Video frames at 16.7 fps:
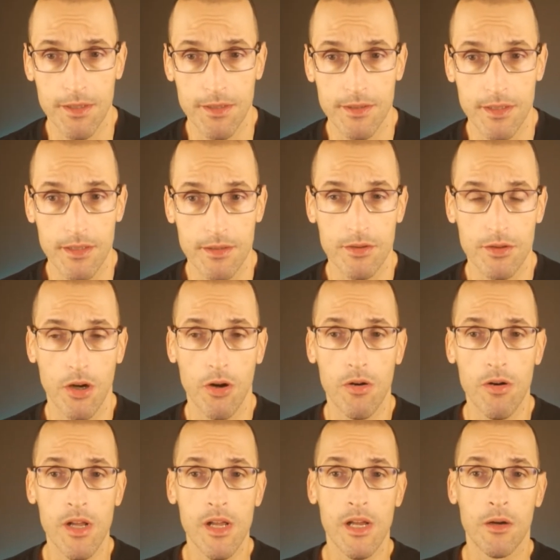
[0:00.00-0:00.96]
So
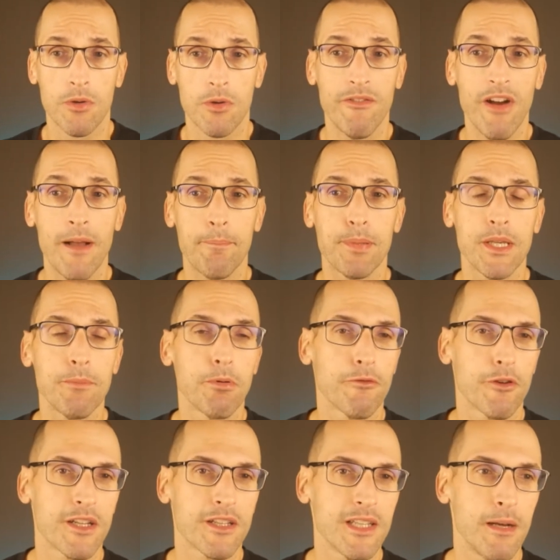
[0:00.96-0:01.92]
we've had people, for
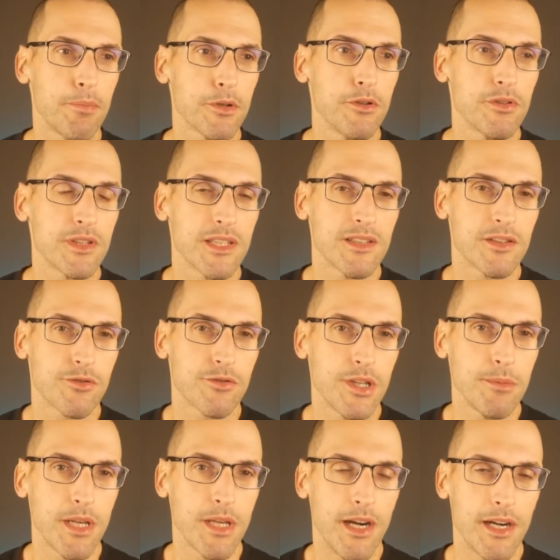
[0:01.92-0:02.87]
example, using
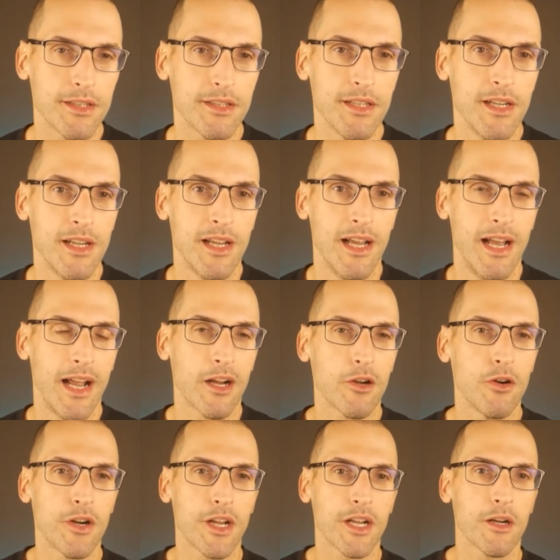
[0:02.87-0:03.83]
StreamYard and
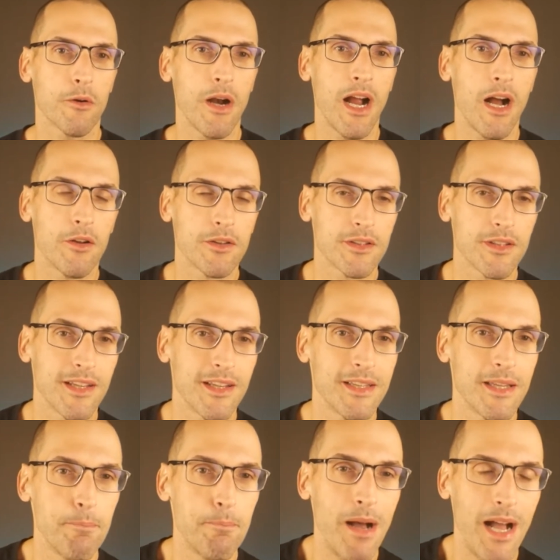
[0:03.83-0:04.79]
going around in
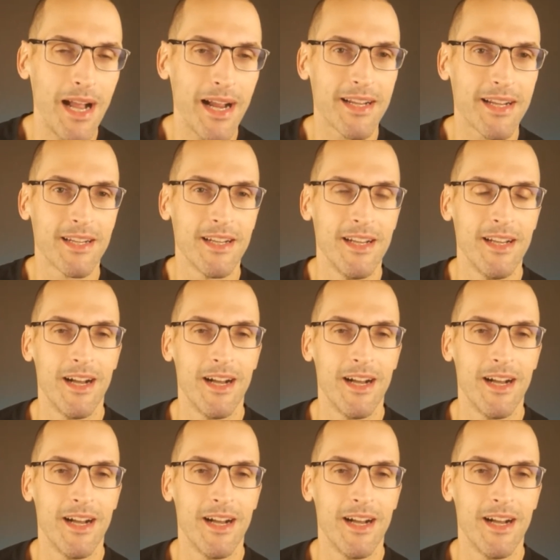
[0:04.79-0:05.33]
the back